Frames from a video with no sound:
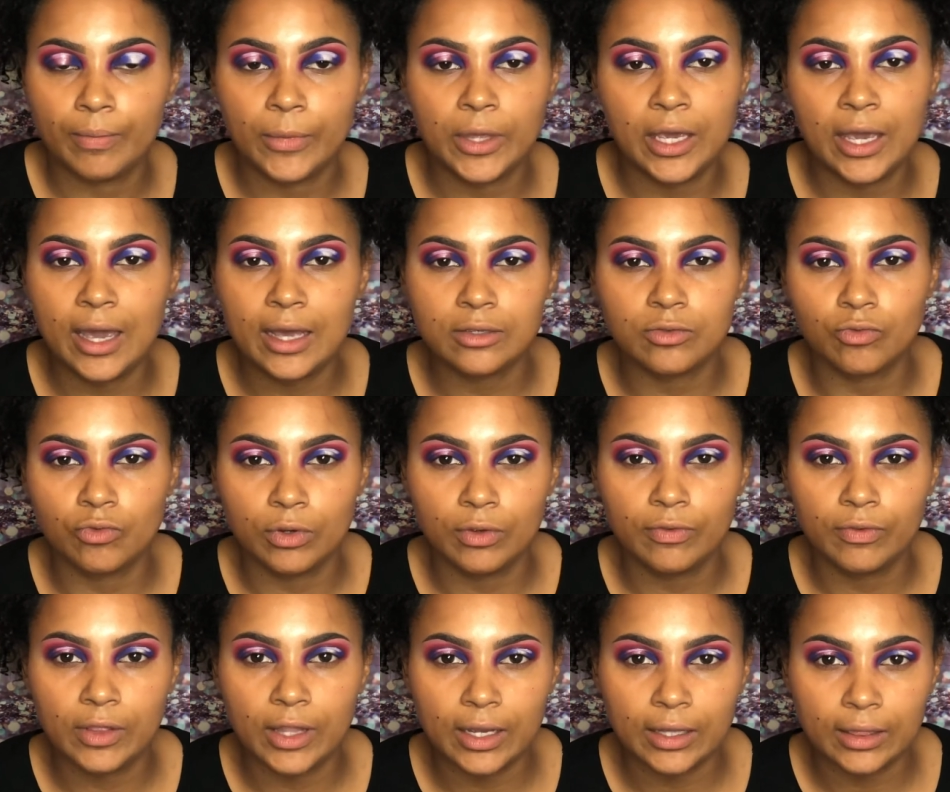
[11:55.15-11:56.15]
it has
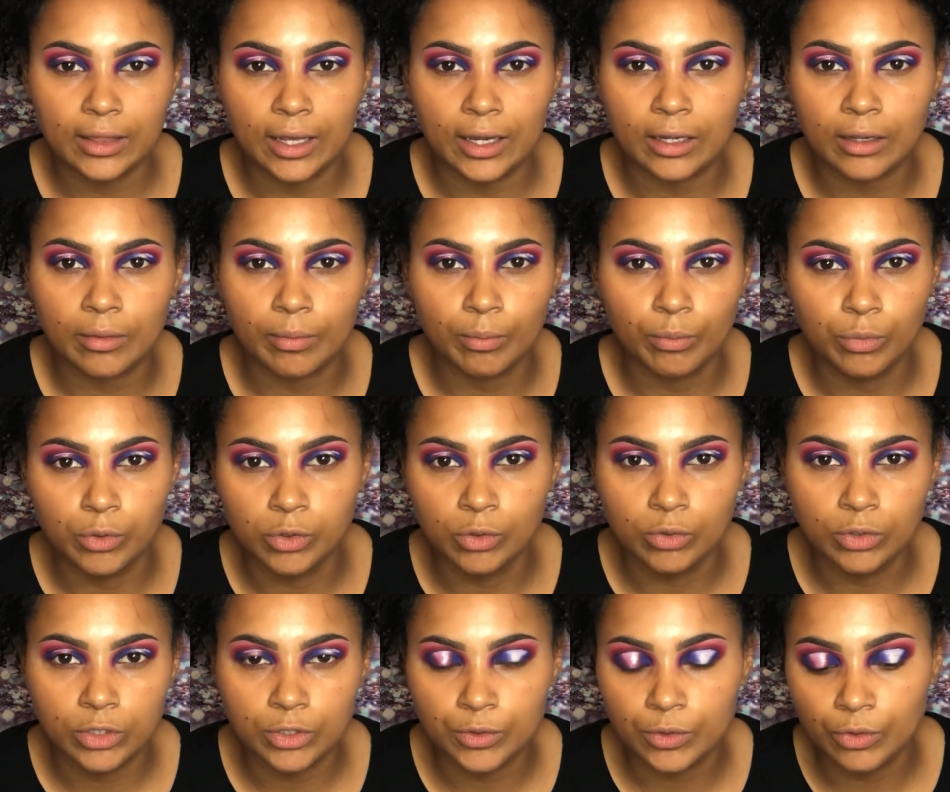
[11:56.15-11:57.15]
reflect, like
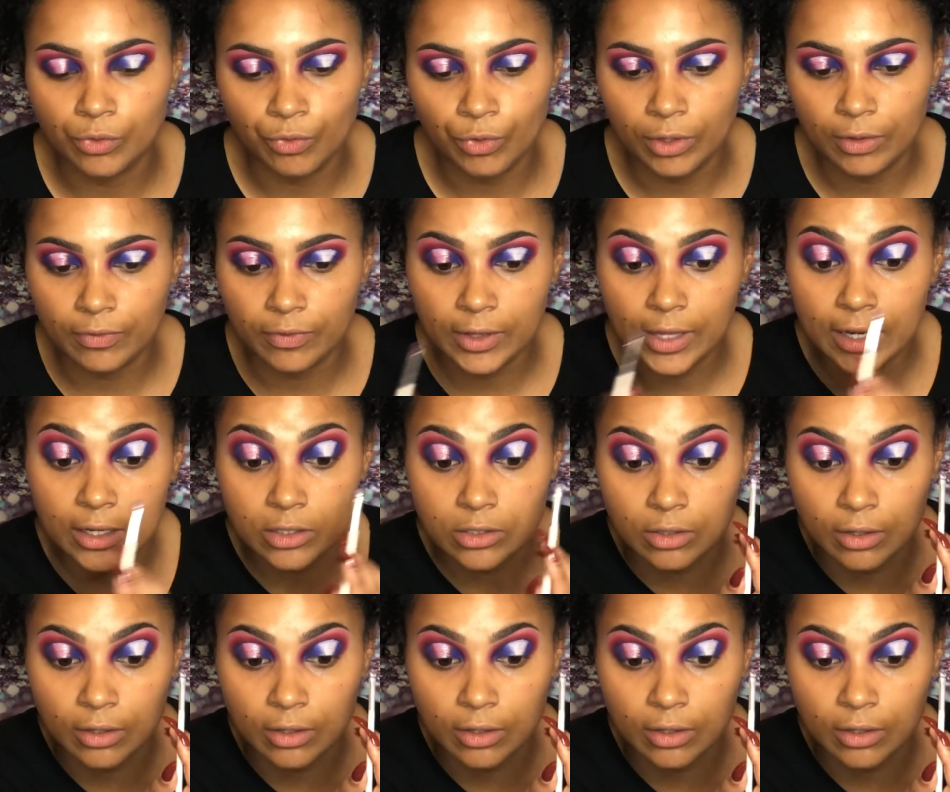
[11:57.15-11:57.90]
bluish reflect,